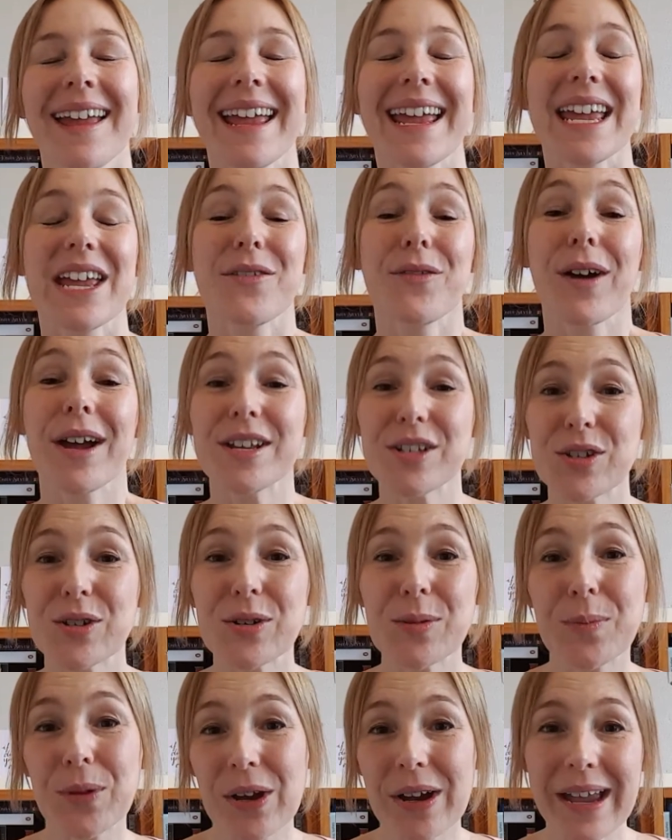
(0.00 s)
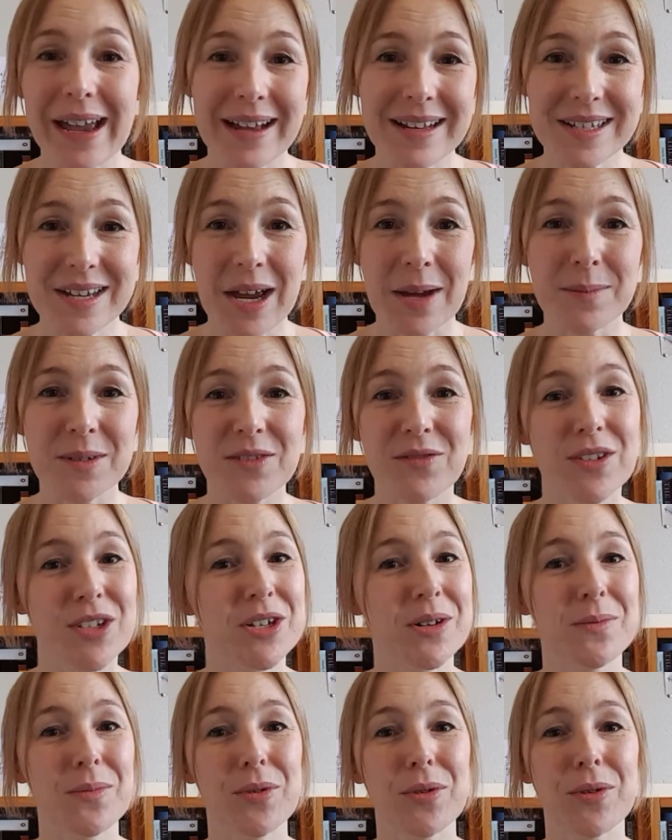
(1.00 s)
if I do block out time to
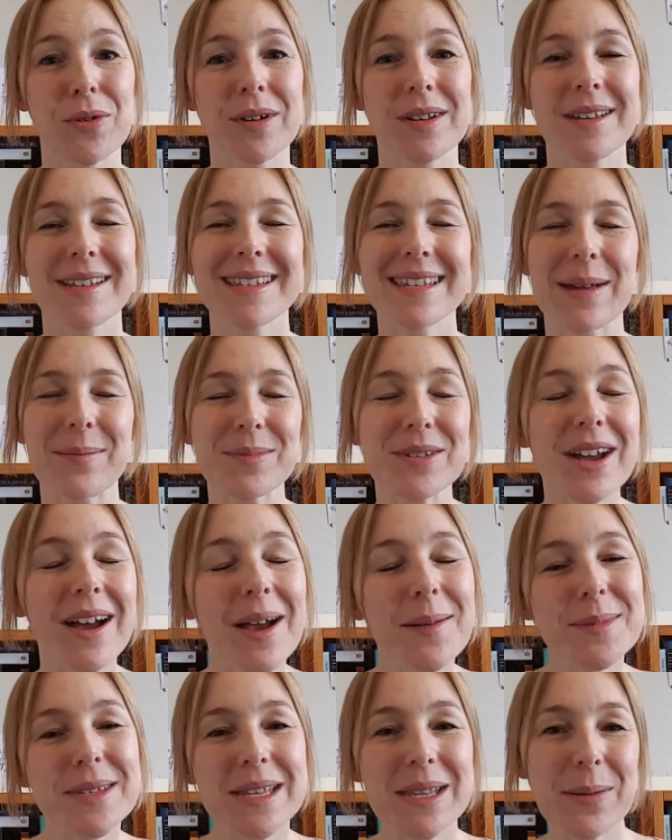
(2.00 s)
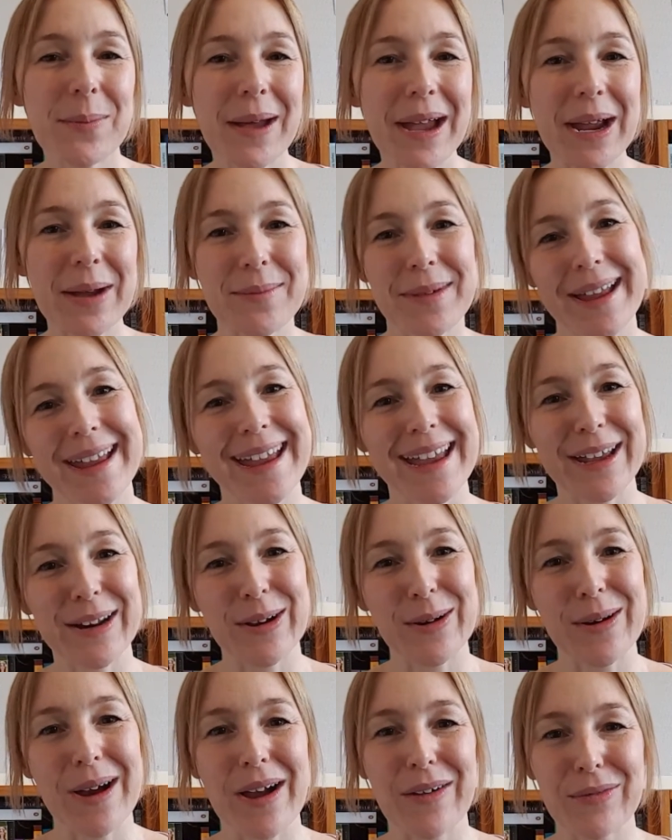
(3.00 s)
vision board, sometimes in the back of my head,
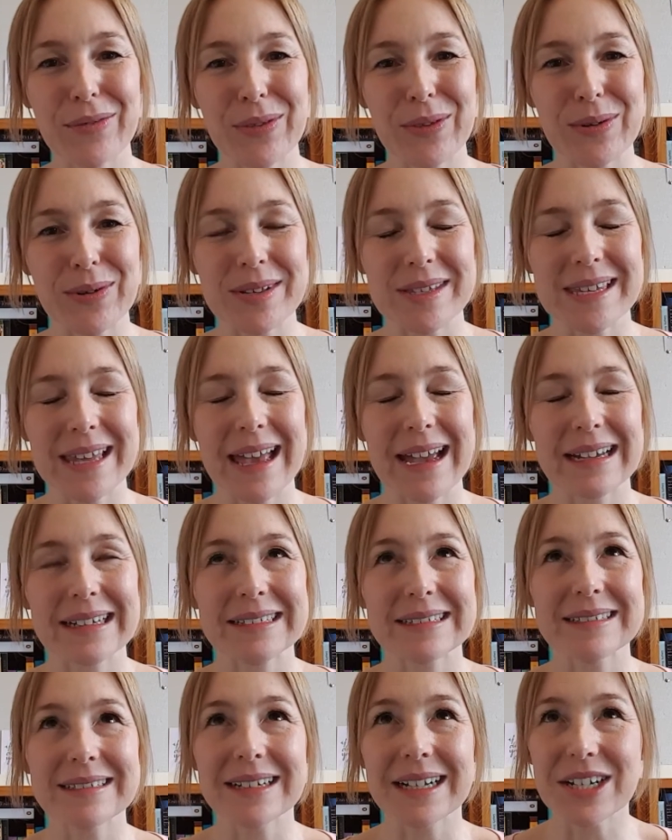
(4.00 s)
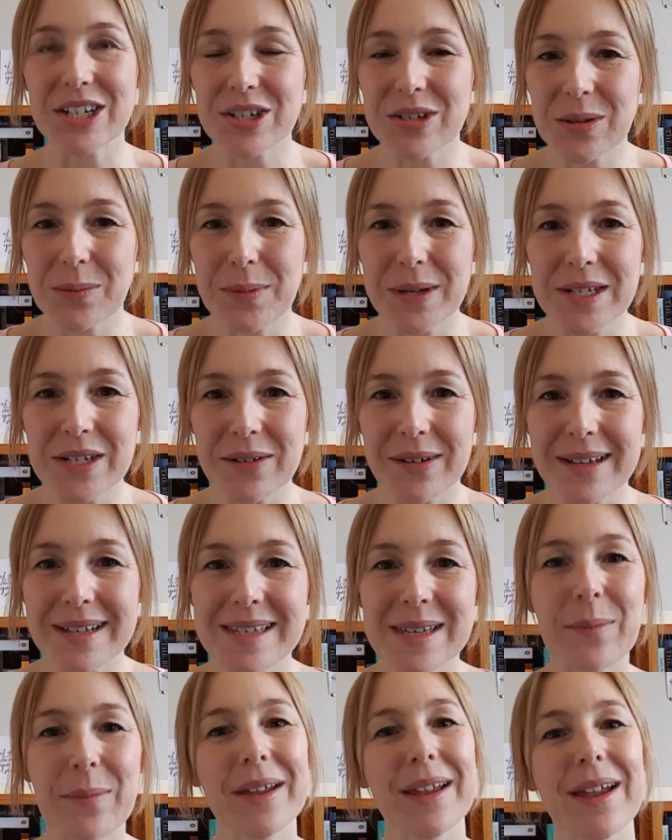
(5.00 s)
I'll have thoughts like, oh, I should be doing
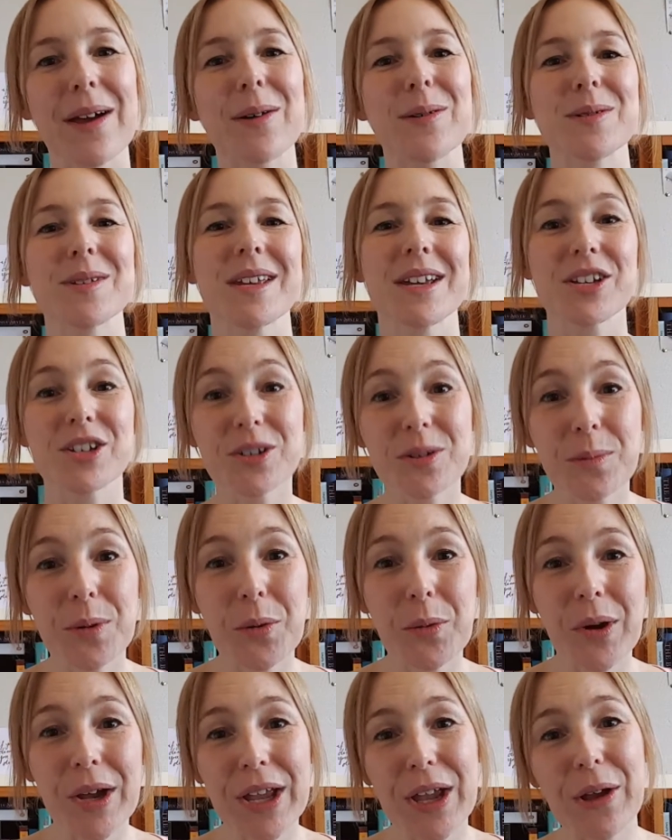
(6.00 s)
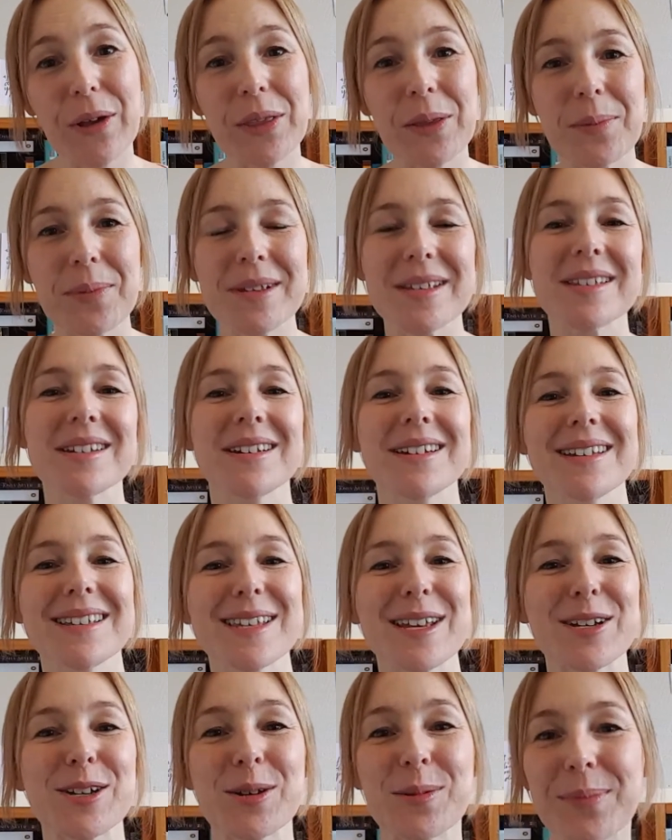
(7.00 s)
something else. I should be working on the
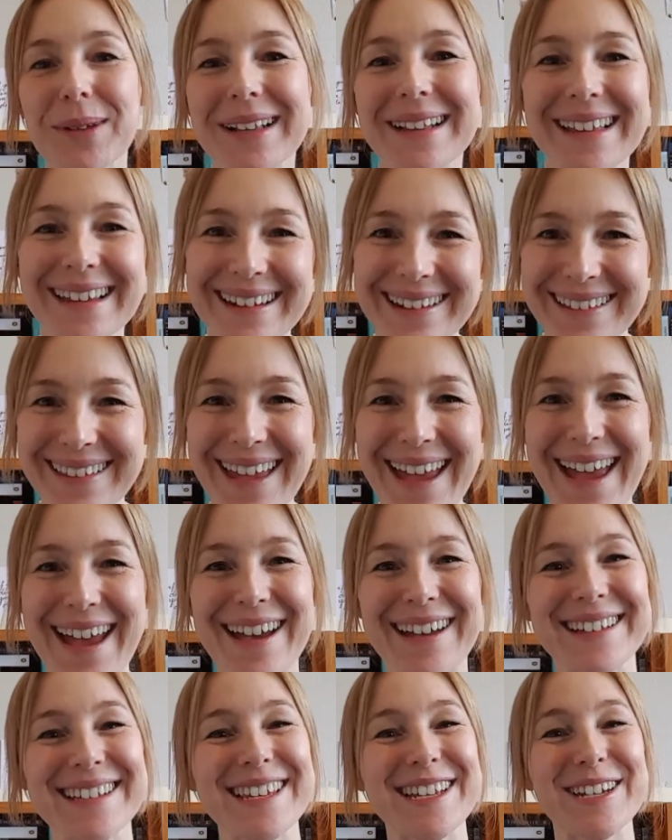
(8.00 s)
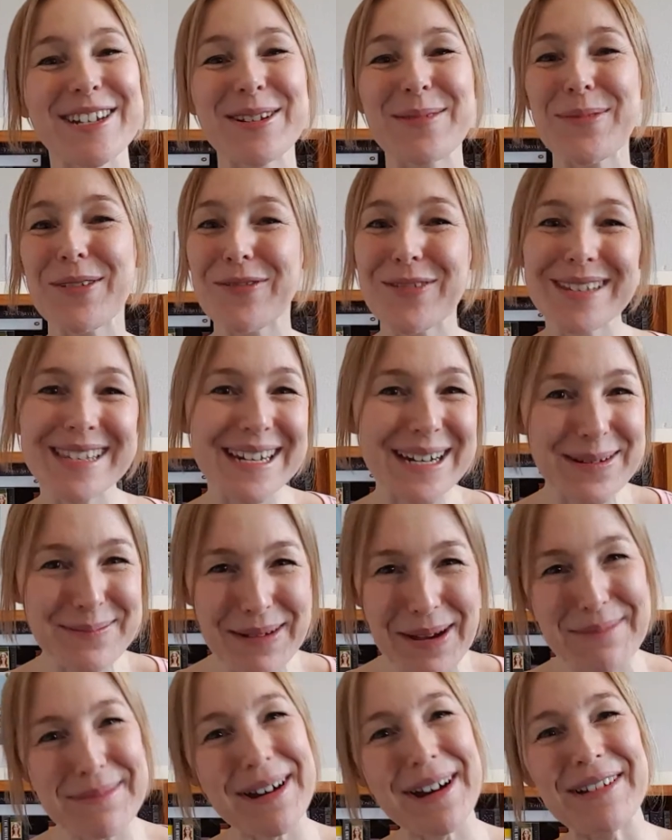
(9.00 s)
business. I should be cleaning the house. I should be visiting
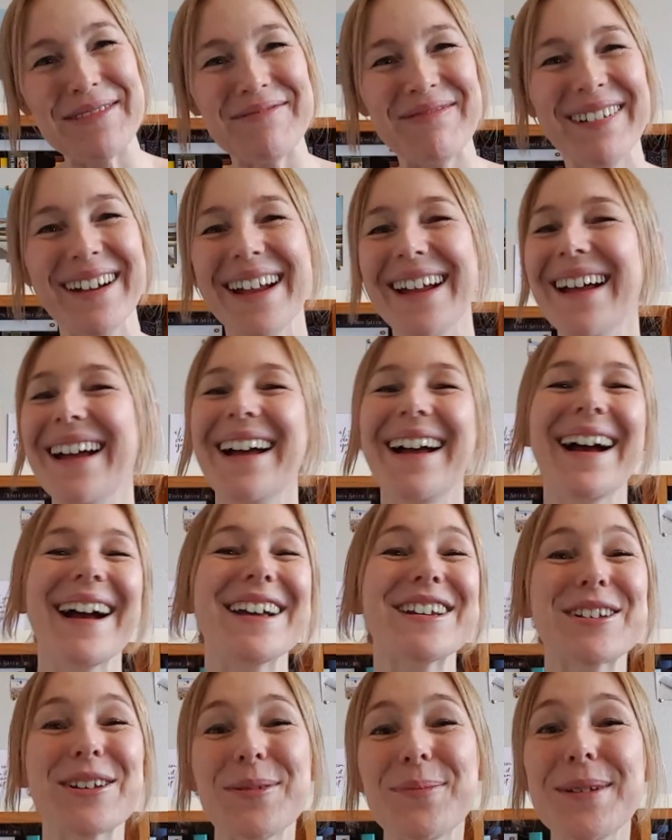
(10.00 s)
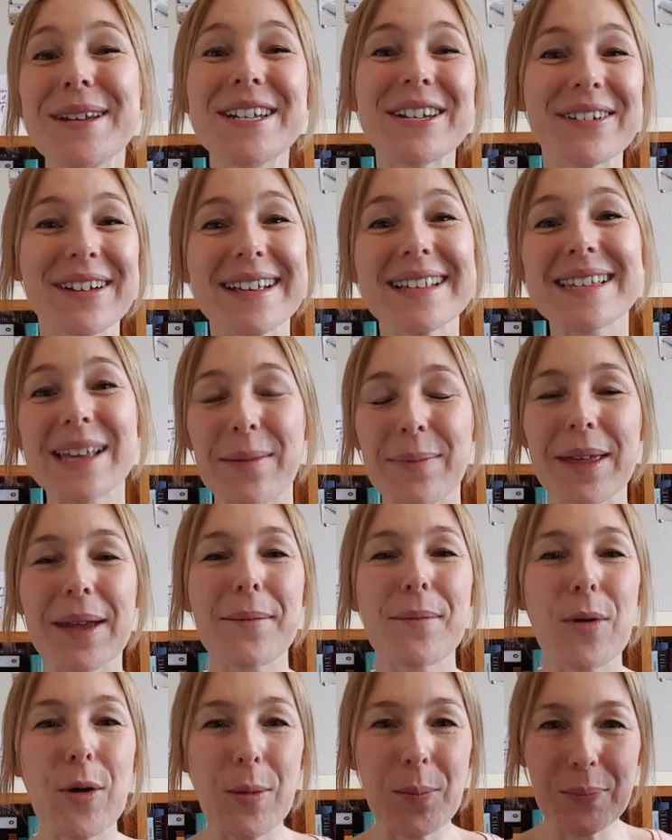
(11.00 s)
my mum. I should be doing
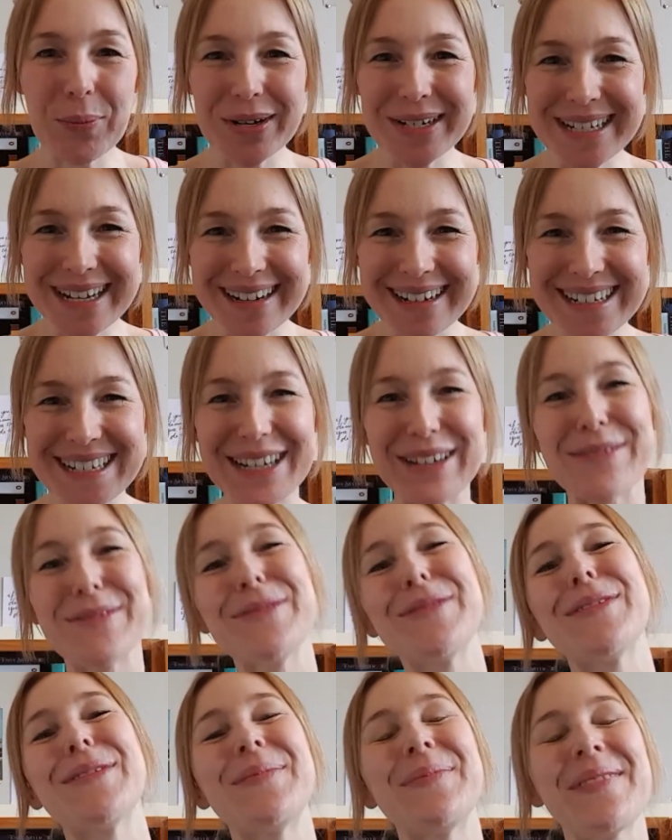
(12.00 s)
something more productive.